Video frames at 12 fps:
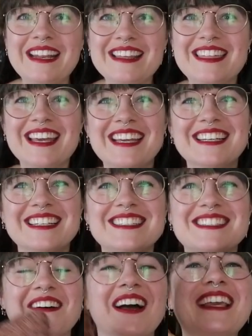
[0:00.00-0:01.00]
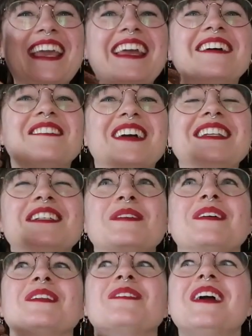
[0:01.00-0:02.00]
anything. So I can't wait to
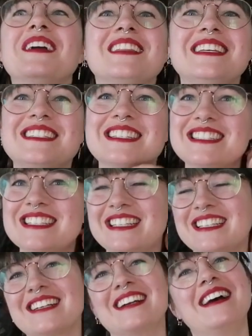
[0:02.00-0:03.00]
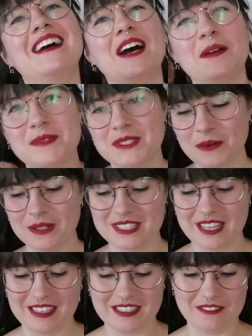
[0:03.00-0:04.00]
be able to wear these this year. I'm so
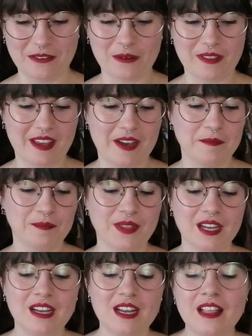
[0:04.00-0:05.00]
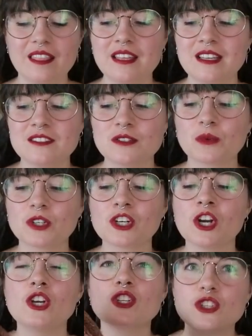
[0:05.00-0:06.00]
excited for them. These
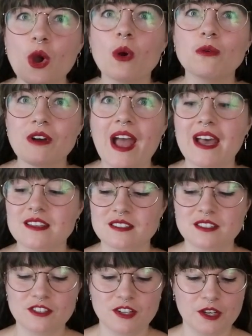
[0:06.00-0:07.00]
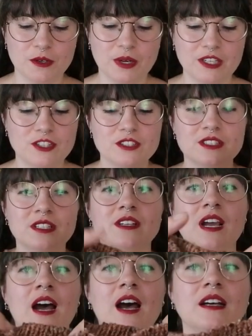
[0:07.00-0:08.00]
were so fast too. And she's
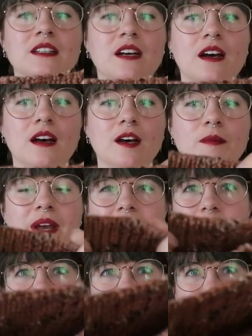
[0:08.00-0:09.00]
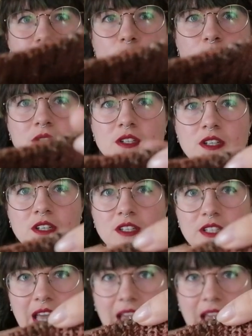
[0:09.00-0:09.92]
got, um, I think it was like a tubular